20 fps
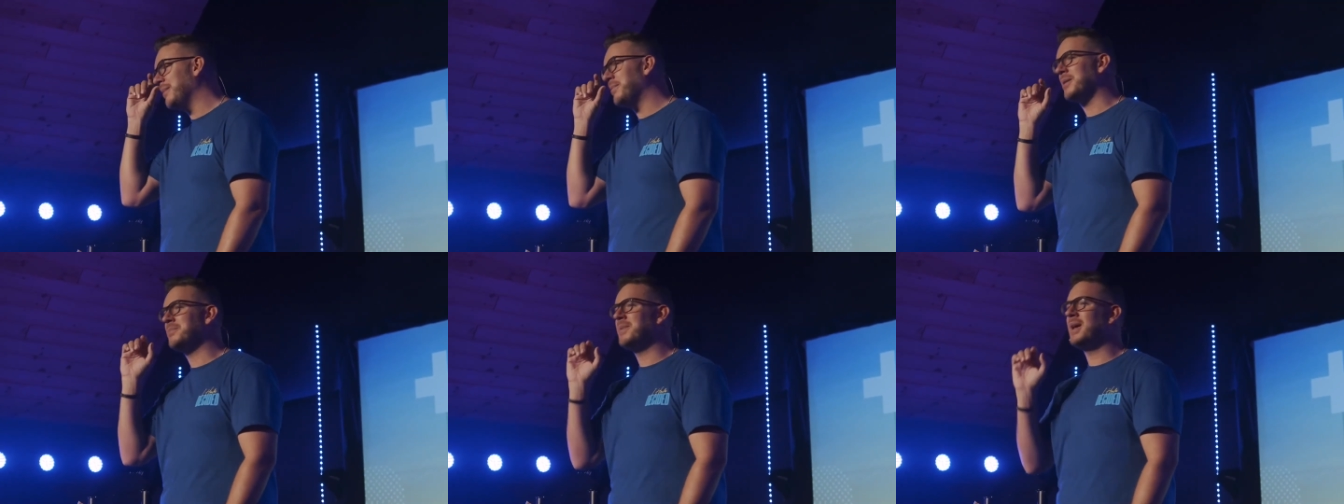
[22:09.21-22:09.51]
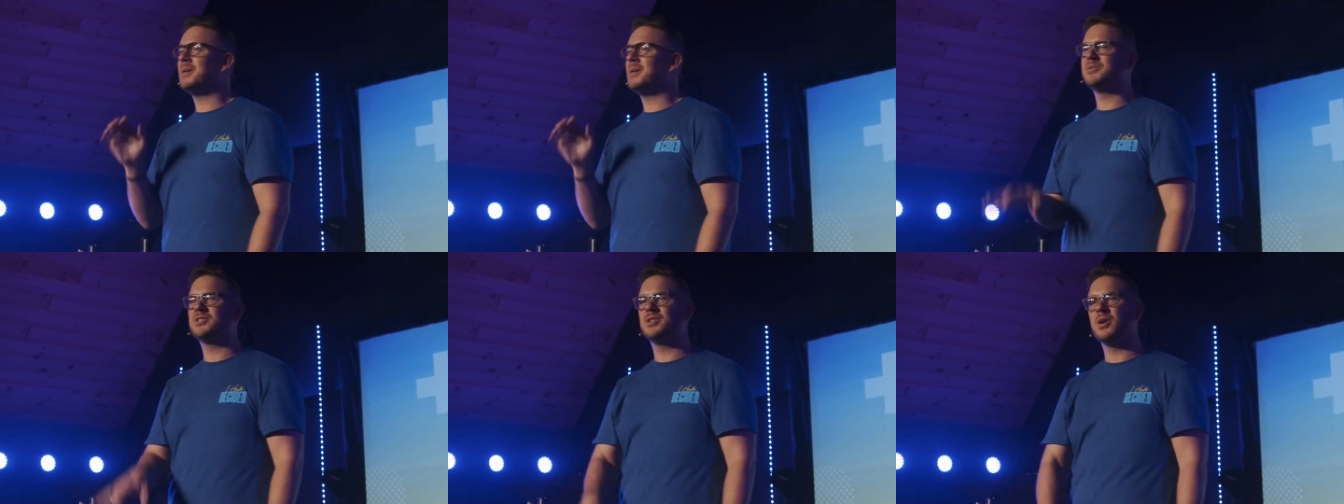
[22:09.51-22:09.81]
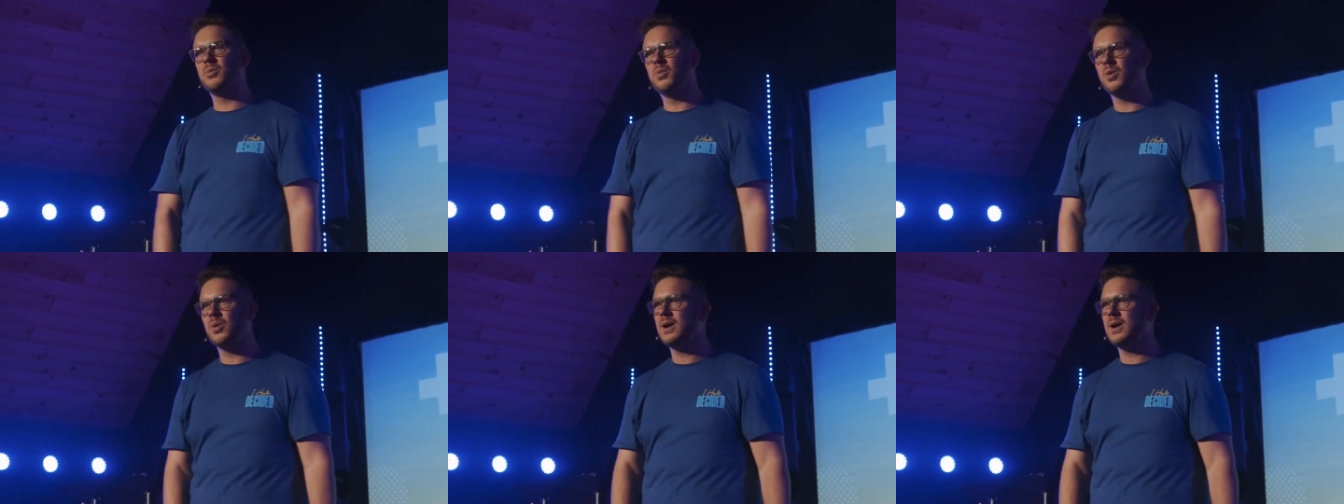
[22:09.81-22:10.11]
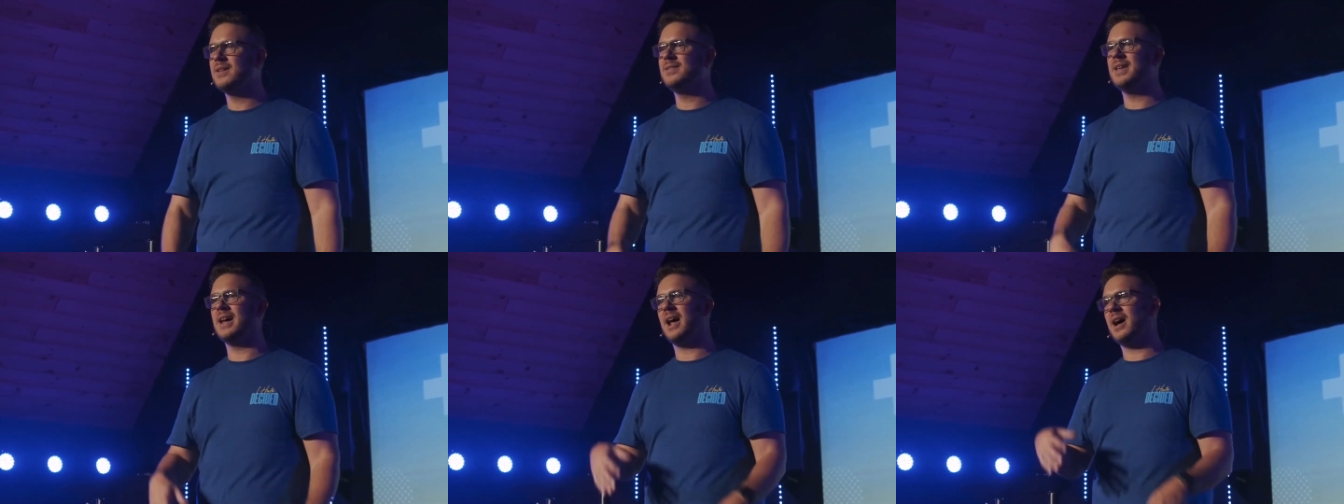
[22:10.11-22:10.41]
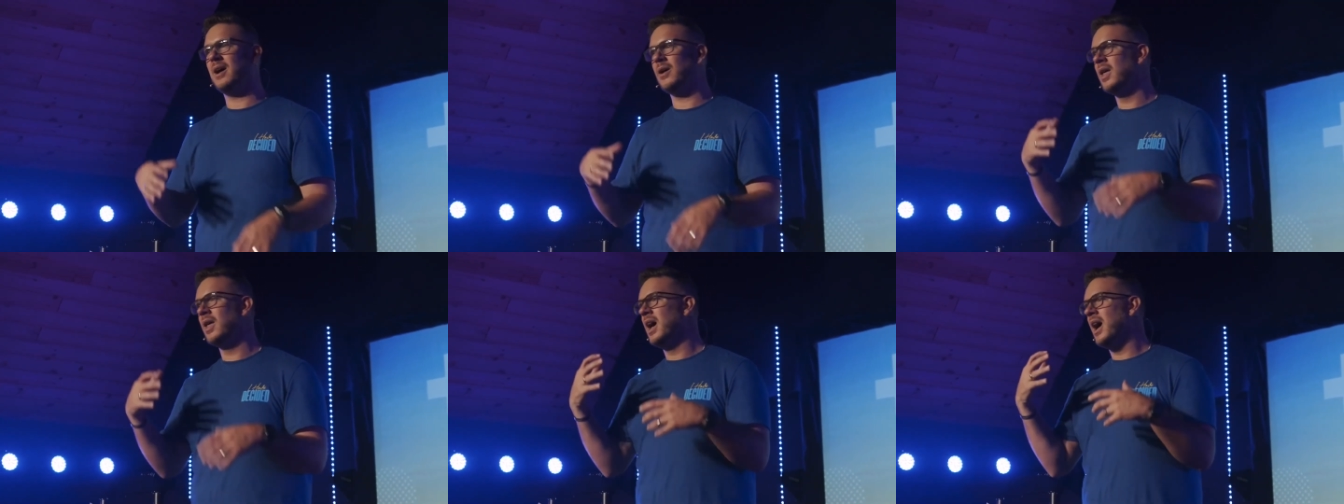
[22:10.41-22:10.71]
Like, man, I'm so worried that
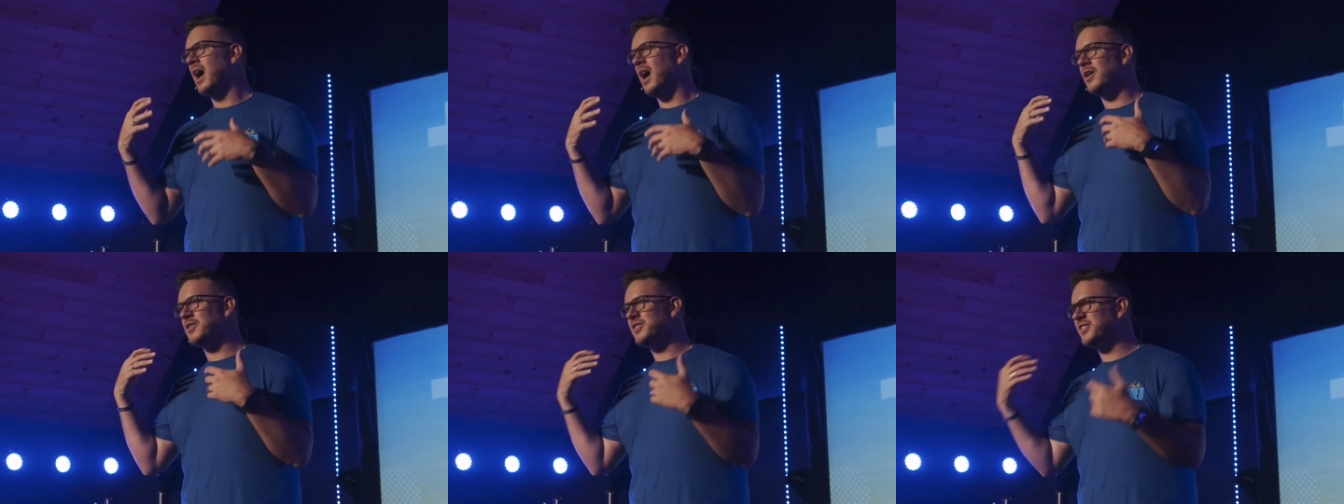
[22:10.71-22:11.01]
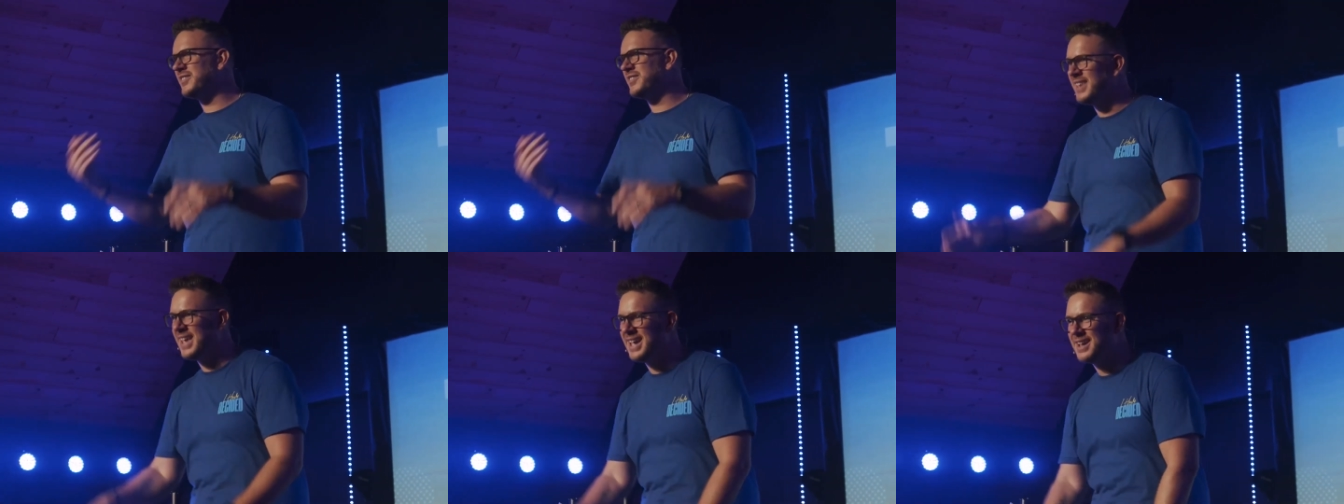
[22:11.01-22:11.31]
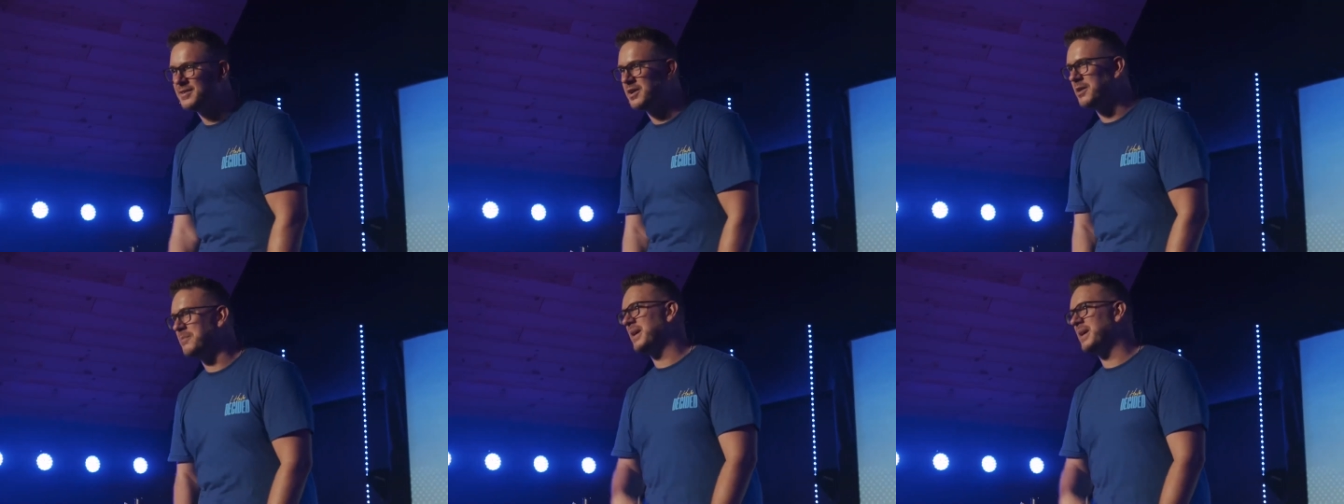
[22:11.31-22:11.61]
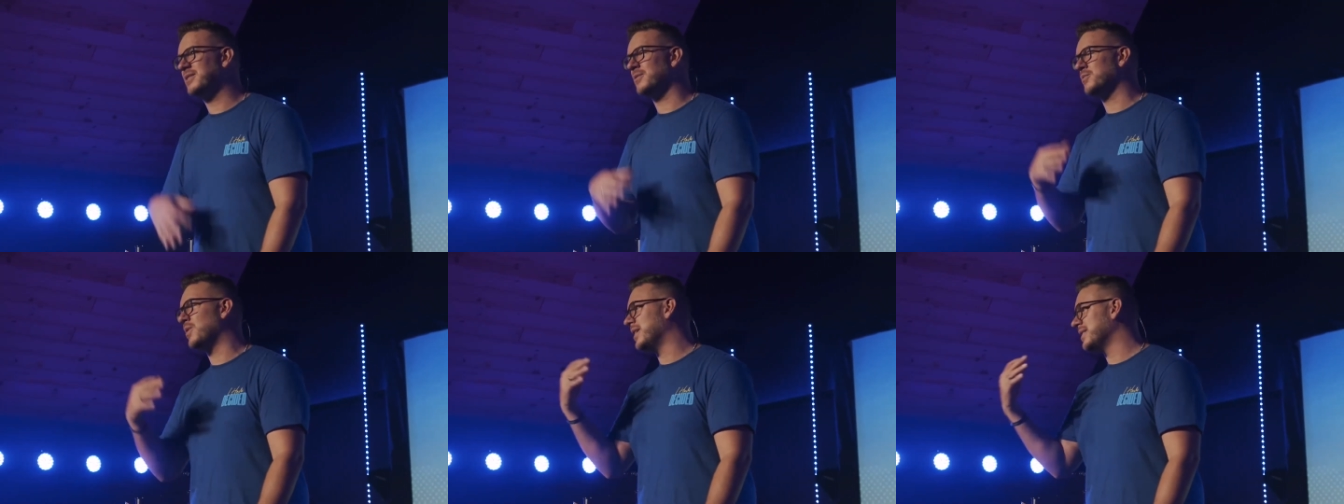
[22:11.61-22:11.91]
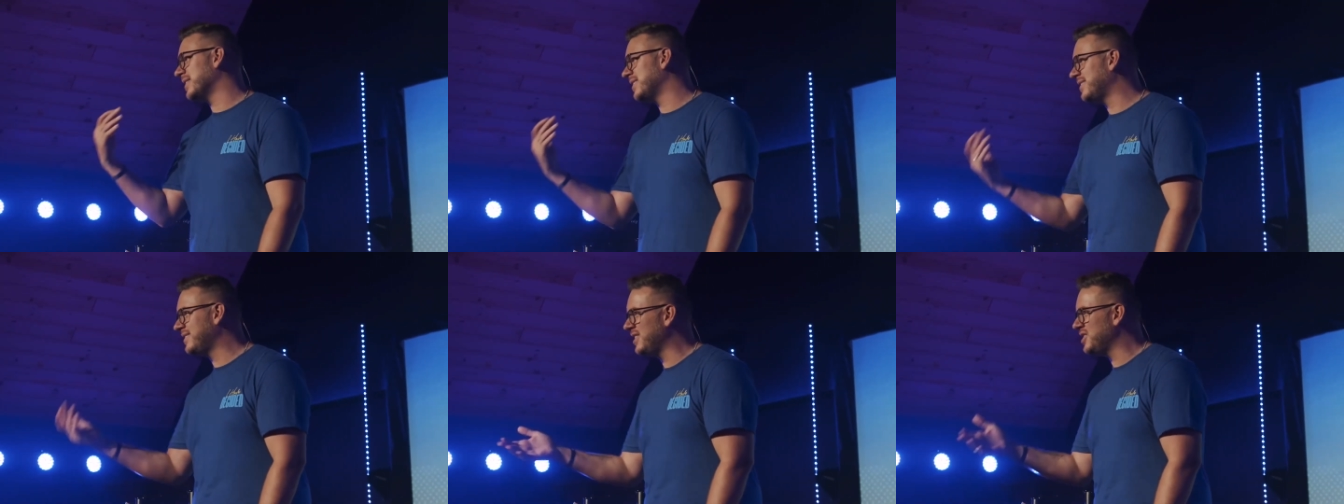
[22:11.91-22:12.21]
I'll, I'll sin or I'll make the wrong
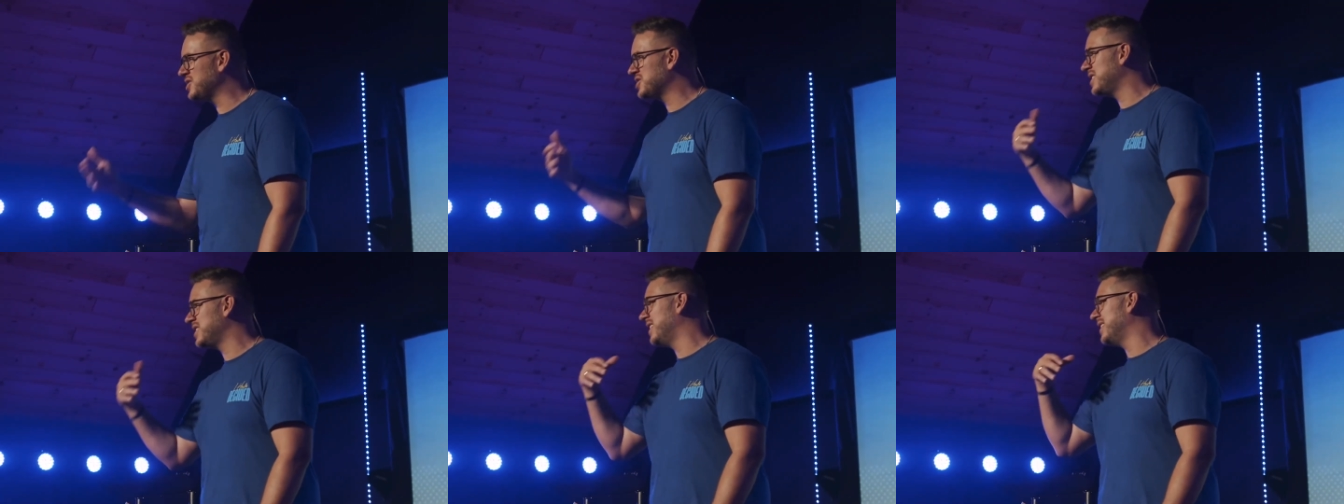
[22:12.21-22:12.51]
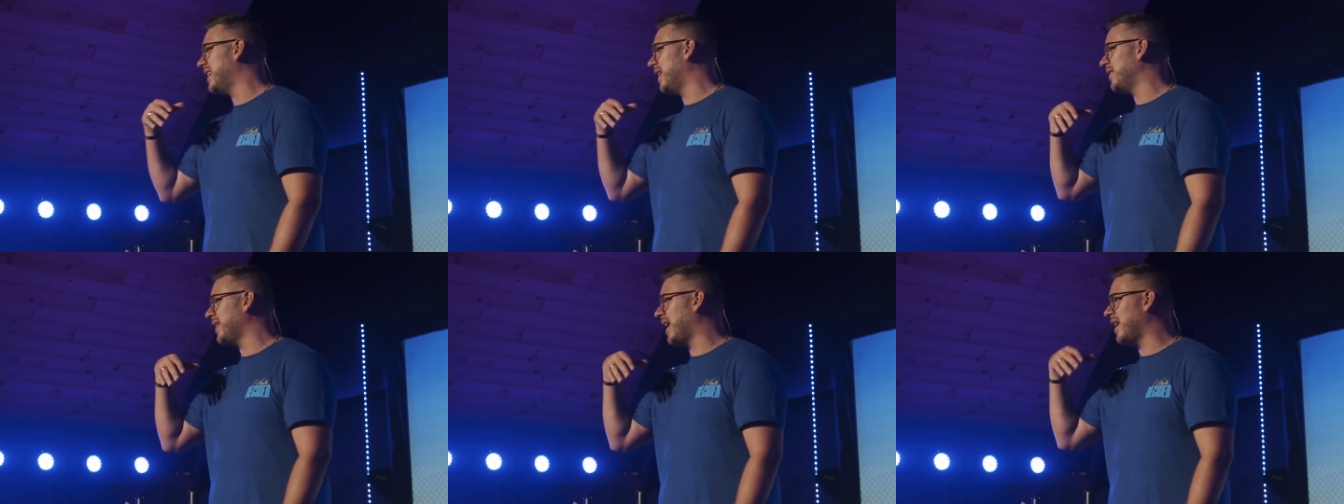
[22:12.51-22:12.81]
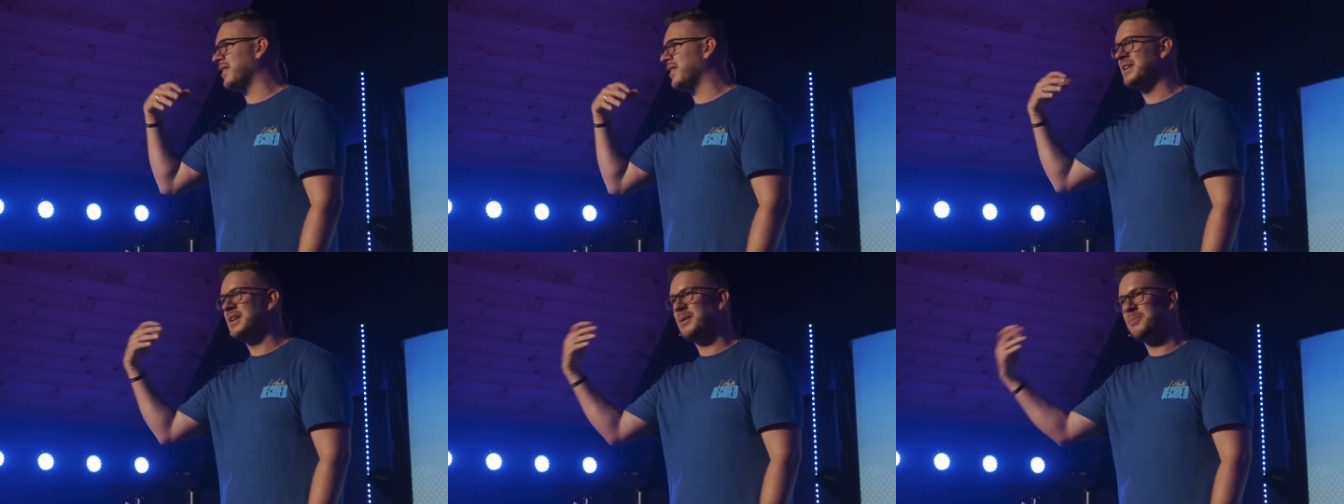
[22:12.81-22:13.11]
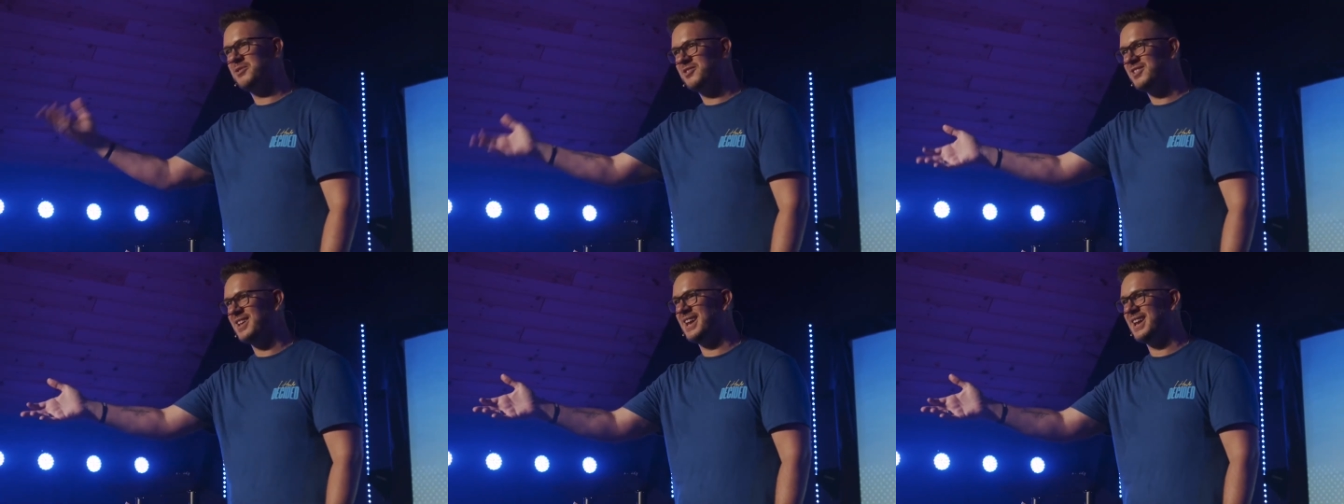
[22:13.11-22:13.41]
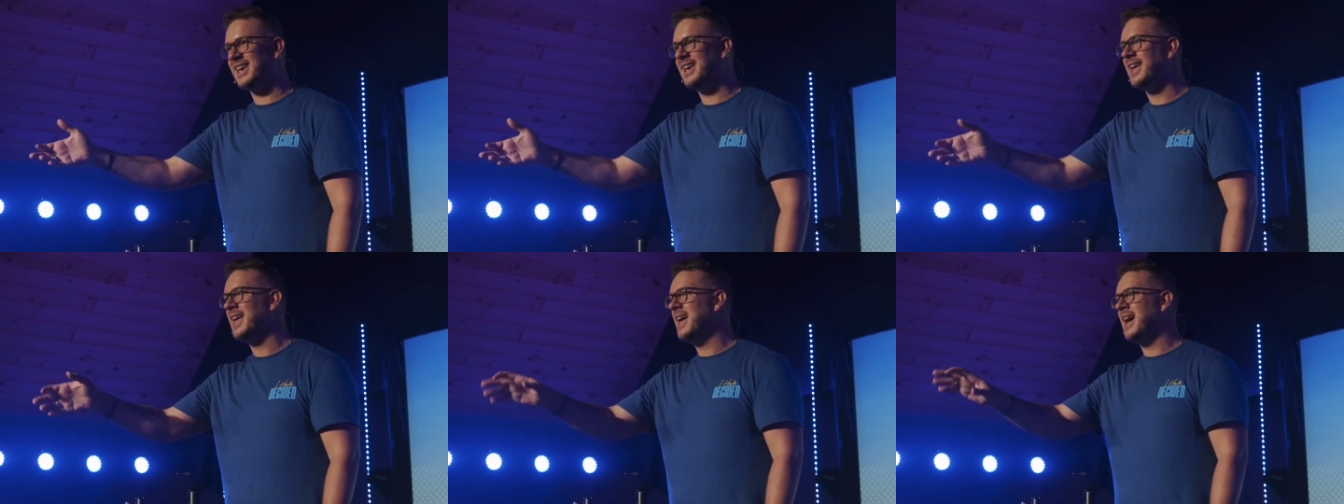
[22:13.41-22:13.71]
decision and I'll, I'll end up sinning.